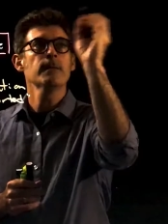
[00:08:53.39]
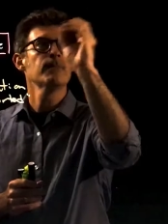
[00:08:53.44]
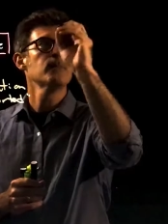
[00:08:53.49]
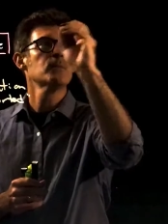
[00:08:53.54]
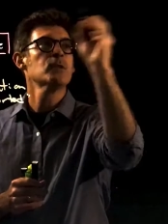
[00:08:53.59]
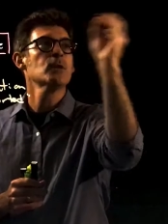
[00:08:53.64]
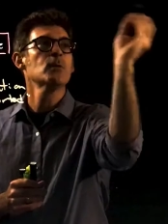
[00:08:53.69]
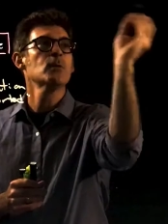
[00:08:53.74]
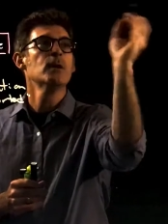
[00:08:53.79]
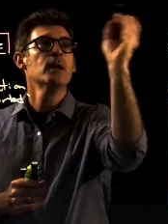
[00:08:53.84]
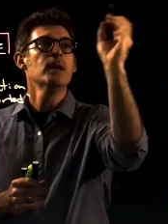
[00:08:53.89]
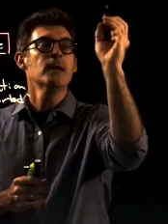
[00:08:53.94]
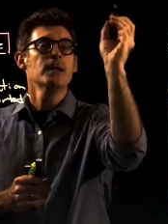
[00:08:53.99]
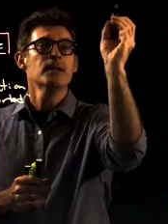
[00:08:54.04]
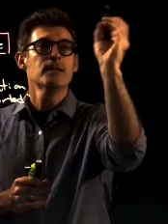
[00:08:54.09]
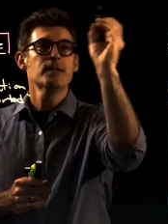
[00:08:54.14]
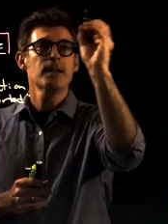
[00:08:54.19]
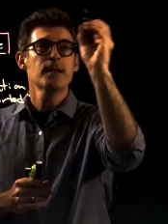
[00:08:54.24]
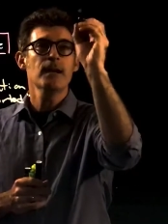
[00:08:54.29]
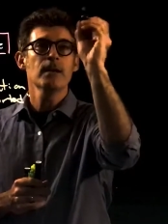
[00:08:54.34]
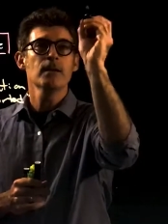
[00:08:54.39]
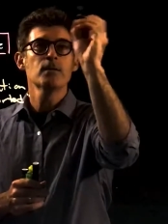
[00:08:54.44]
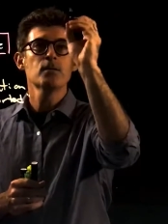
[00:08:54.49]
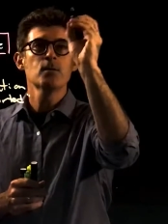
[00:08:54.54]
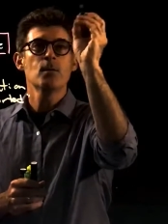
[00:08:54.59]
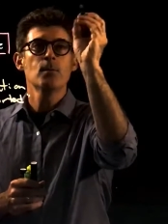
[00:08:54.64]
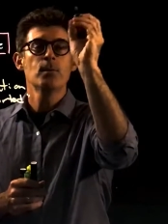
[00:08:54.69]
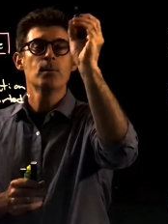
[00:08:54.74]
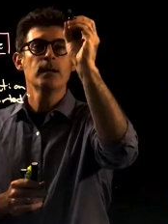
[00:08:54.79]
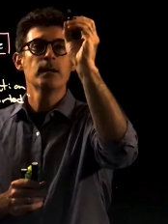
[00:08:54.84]
So cells
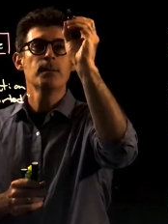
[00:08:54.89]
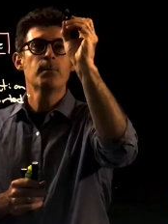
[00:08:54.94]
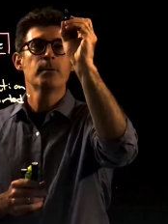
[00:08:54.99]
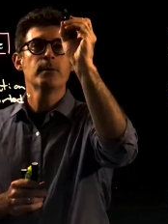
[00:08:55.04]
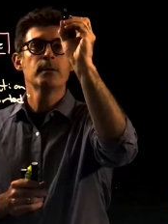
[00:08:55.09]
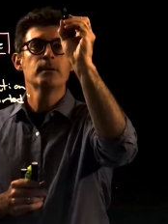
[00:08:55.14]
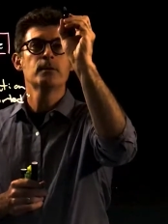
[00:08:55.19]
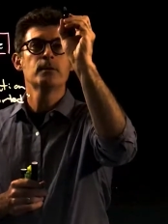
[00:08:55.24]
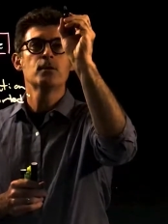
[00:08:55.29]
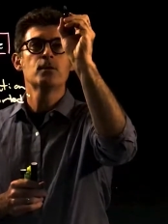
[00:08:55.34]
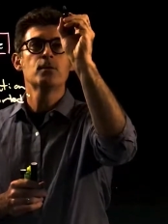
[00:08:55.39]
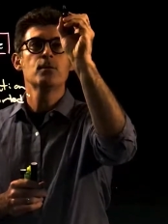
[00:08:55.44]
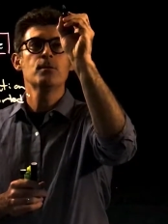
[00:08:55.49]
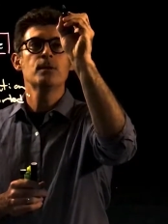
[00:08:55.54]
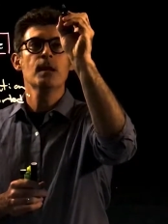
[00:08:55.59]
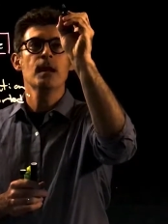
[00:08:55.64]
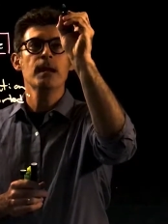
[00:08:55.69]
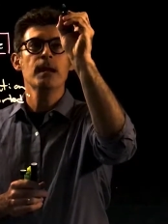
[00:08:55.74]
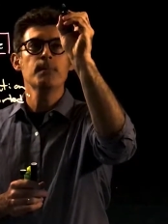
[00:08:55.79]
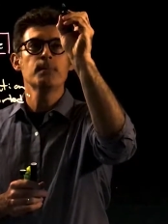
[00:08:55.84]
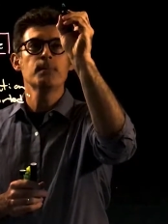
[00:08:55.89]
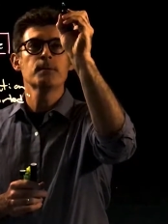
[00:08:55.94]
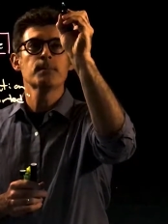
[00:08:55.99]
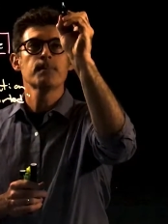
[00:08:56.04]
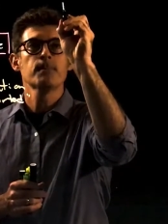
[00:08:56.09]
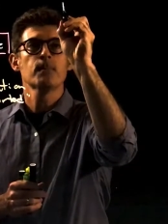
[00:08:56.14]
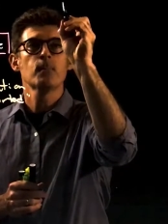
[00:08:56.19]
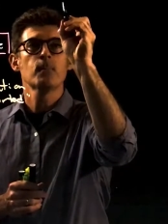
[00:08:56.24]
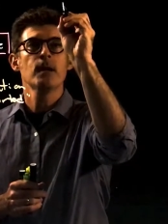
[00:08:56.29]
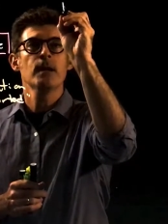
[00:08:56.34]
are really put into two types.
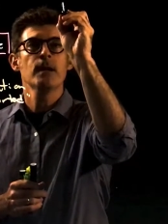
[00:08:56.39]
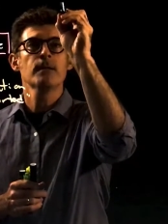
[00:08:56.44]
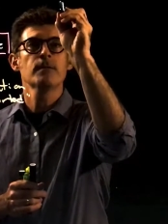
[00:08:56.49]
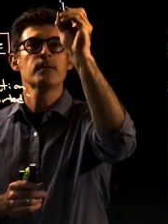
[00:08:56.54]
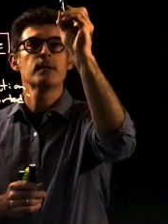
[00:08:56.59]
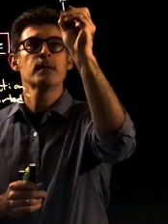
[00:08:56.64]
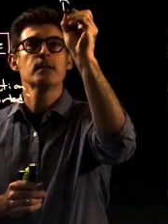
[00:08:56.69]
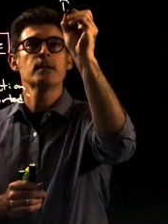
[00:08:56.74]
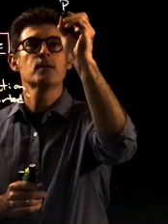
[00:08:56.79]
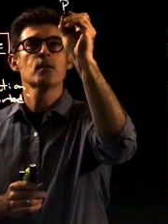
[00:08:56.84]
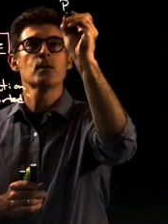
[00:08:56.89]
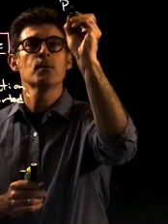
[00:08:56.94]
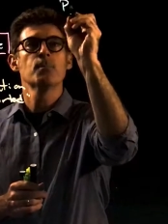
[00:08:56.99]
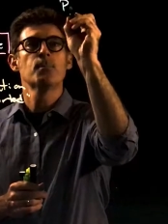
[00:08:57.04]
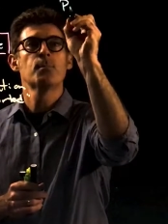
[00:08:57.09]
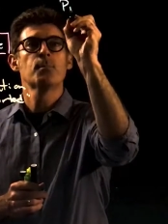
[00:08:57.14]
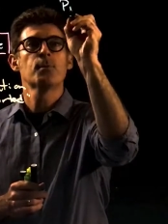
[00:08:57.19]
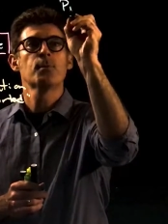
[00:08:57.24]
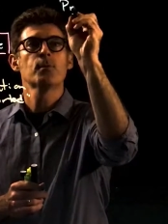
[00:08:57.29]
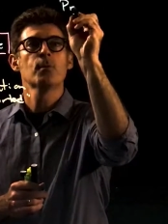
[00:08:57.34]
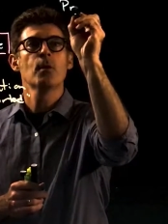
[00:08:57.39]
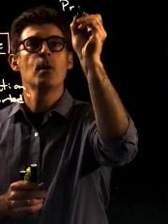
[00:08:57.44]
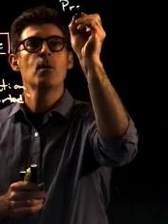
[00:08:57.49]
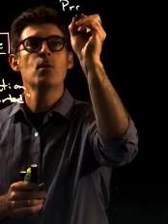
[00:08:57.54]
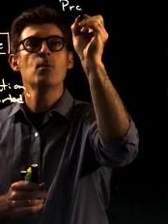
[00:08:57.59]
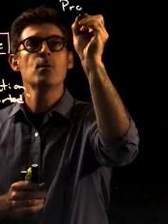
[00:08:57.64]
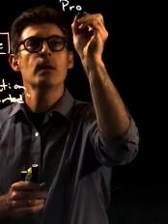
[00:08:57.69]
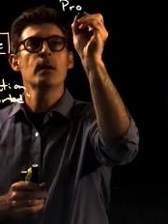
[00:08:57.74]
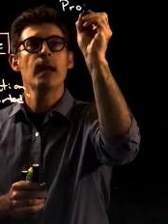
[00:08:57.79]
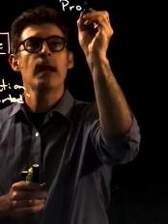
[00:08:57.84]
We have things called
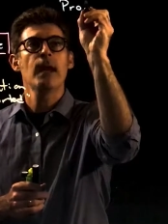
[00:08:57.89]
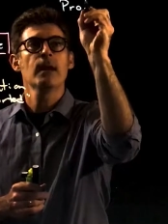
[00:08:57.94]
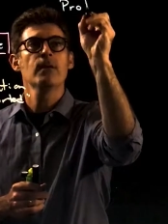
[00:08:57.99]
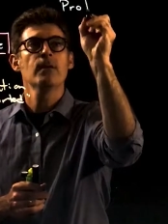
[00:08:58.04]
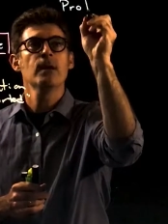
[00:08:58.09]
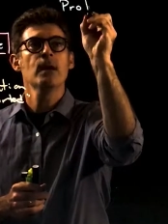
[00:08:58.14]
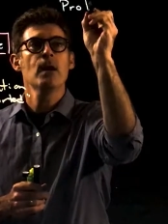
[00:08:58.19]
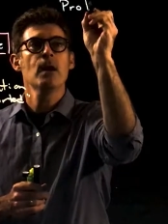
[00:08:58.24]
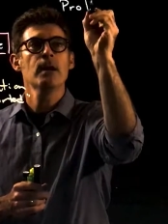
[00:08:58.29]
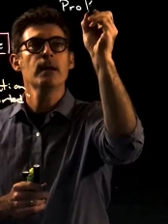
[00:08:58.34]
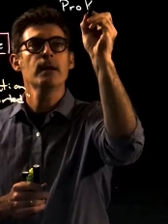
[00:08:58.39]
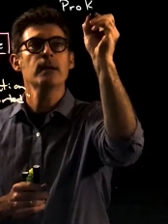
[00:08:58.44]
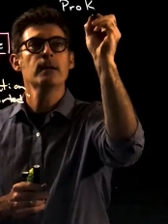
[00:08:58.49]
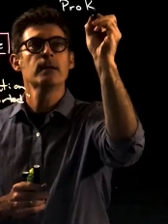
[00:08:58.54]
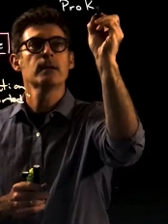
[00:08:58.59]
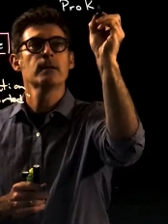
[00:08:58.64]
prokaryotic,